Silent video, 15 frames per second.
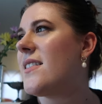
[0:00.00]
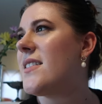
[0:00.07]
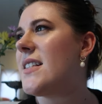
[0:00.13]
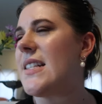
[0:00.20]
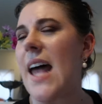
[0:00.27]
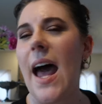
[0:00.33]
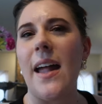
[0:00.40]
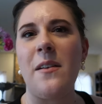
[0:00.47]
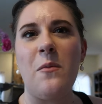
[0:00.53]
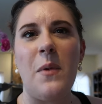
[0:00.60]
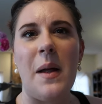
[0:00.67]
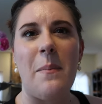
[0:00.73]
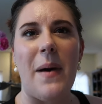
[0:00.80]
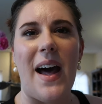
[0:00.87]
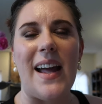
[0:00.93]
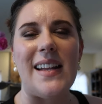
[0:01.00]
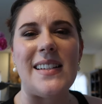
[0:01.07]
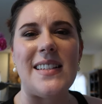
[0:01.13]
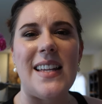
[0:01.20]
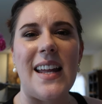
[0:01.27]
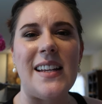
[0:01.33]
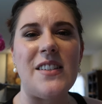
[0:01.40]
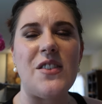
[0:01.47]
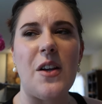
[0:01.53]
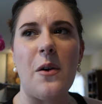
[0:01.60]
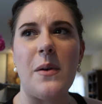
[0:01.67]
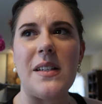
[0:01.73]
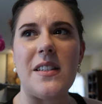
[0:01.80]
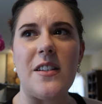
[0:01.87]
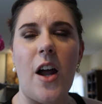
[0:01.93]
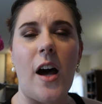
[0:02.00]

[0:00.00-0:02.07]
Satin whip icing, so it's